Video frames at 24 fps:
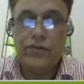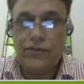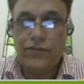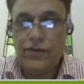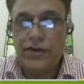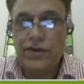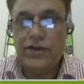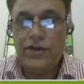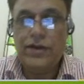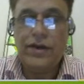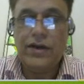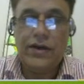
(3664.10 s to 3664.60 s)

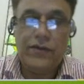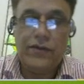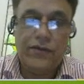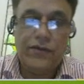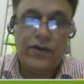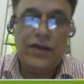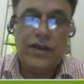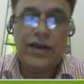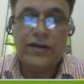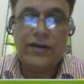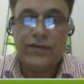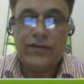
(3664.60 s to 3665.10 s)

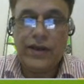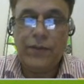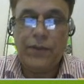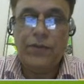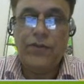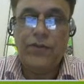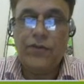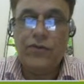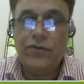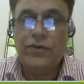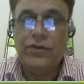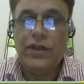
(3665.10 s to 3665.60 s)
we accept
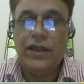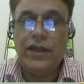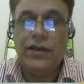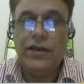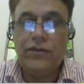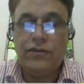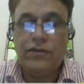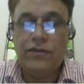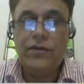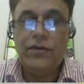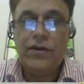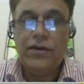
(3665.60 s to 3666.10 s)
few
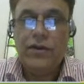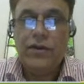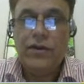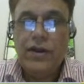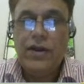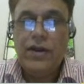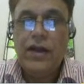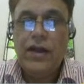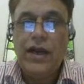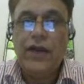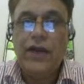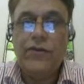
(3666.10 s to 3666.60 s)
things,
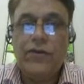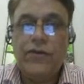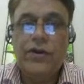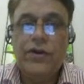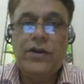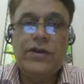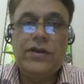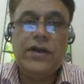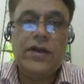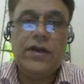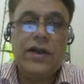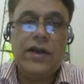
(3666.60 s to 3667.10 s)
and we
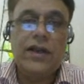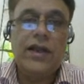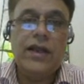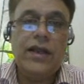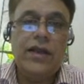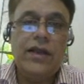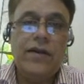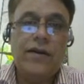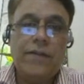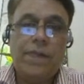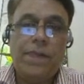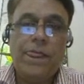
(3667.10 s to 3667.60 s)

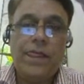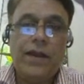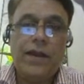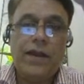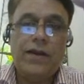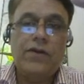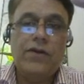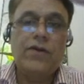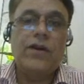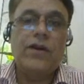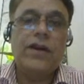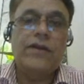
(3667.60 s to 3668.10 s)
generally
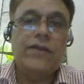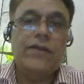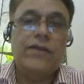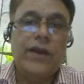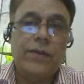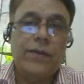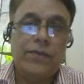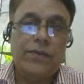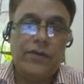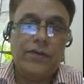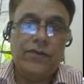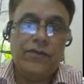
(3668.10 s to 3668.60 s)
don't
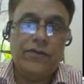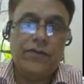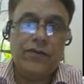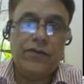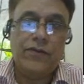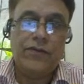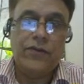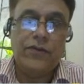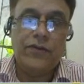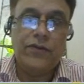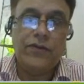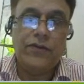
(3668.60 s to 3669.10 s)
accept
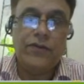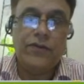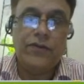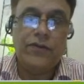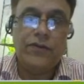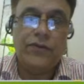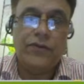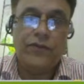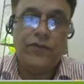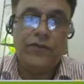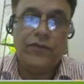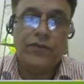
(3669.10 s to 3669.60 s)

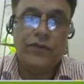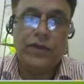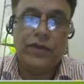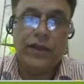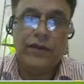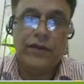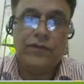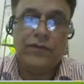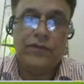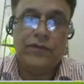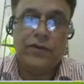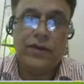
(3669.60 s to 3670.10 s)
few
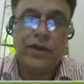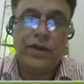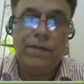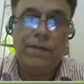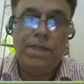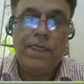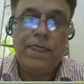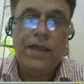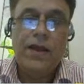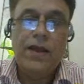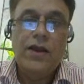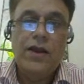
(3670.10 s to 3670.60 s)
things. Okay,
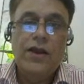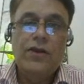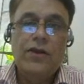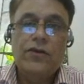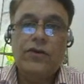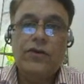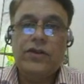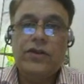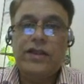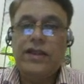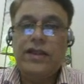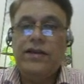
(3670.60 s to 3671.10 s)

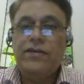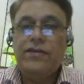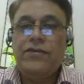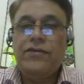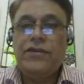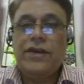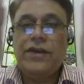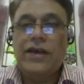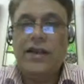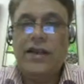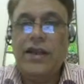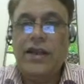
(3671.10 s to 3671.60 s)
so these
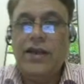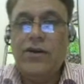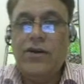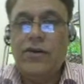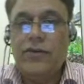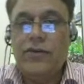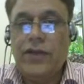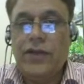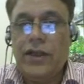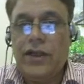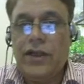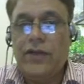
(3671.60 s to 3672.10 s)
sharing
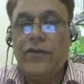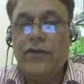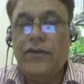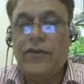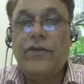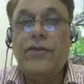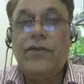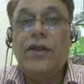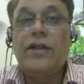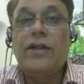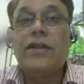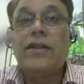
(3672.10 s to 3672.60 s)
of
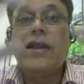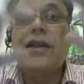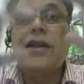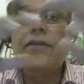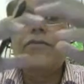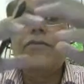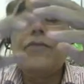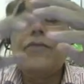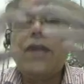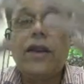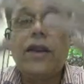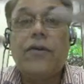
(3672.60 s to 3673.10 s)
if the
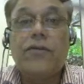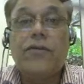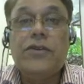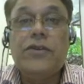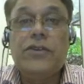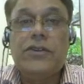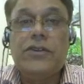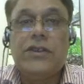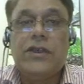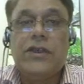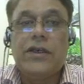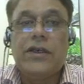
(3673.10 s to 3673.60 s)
things that we
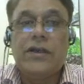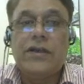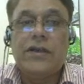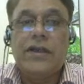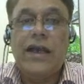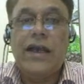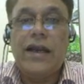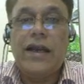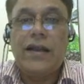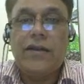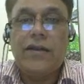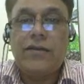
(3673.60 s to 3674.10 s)
share,
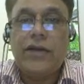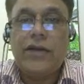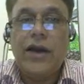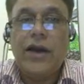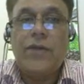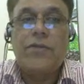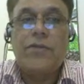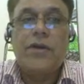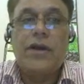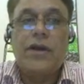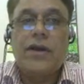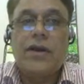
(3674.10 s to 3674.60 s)
that is
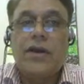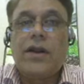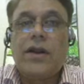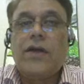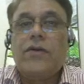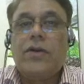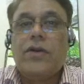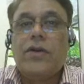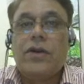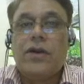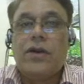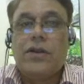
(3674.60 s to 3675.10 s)
comes under
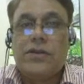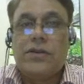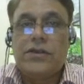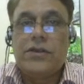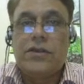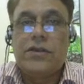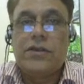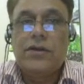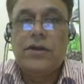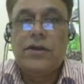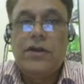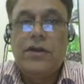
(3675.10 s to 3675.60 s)
our culture.
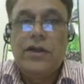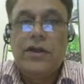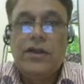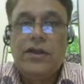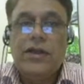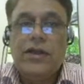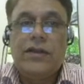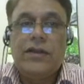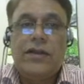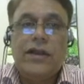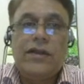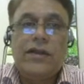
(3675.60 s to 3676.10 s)

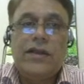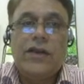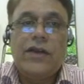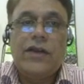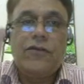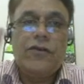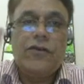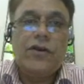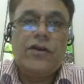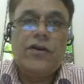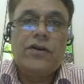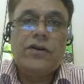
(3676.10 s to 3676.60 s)
The thing that
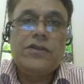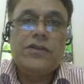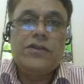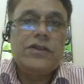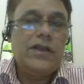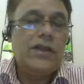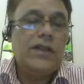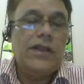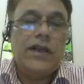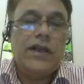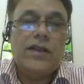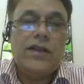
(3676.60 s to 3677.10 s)
we don't
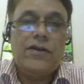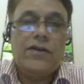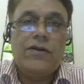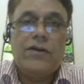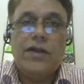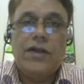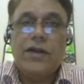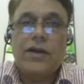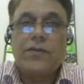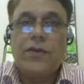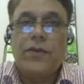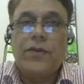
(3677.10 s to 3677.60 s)
share, that is
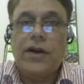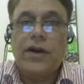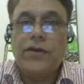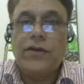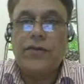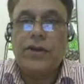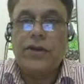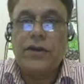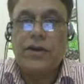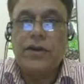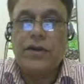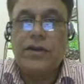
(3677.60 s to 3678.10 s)
not a part
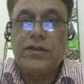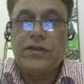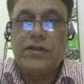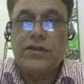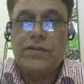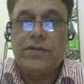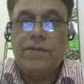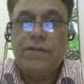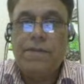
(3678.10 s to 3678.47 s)
of the culture.